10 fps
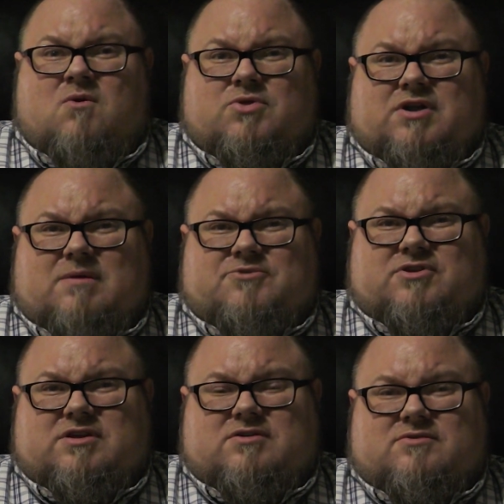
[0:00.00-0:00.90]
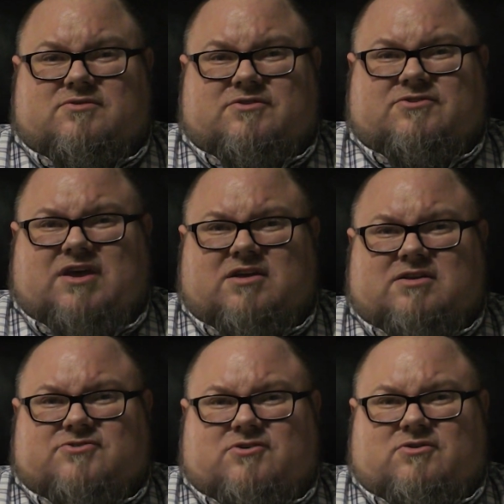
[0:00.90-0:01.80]
with an option to use a second
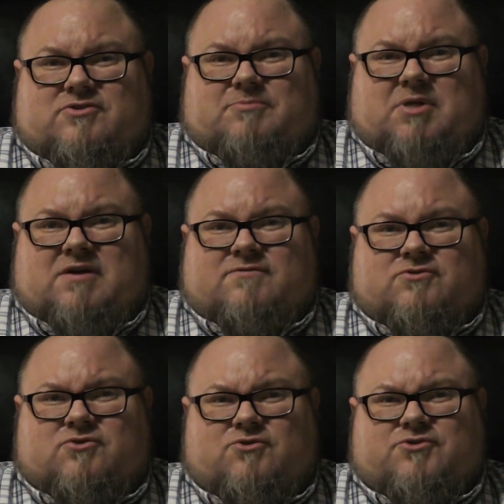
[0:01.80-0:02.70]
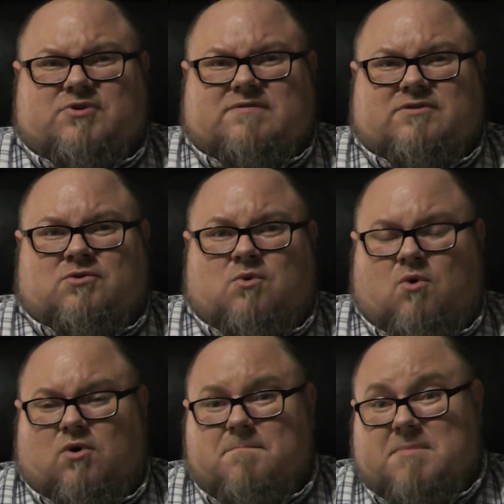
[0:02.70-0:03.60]
external display for dual screen view or